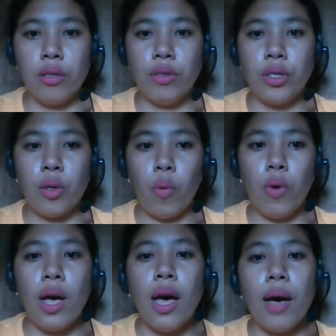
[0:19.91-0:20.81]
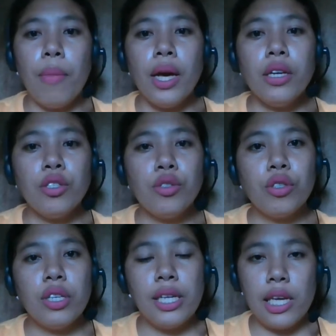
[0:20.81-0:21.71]
So, a buyer's
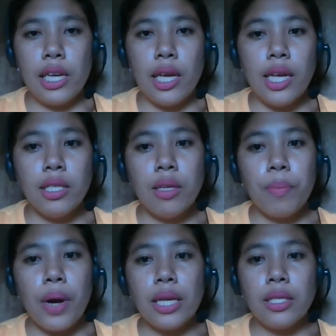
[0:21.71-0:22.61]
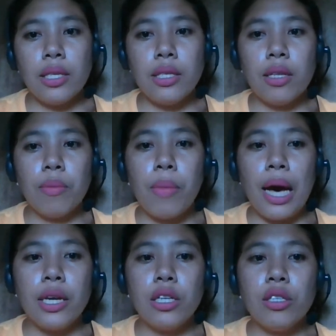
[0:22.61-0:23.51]
journey is the process that
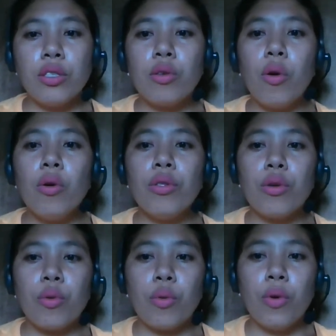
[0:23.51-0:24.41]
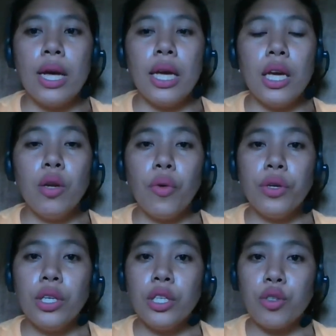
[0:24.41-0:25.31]
buyers go through in
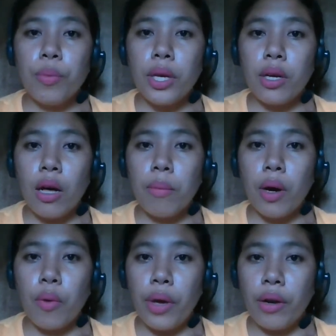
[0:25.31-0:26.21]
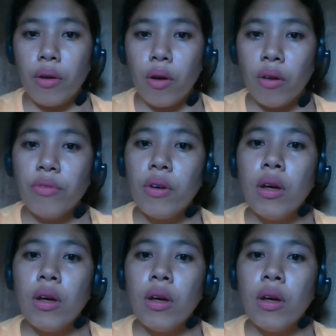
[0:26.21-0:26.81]
order to become aware of,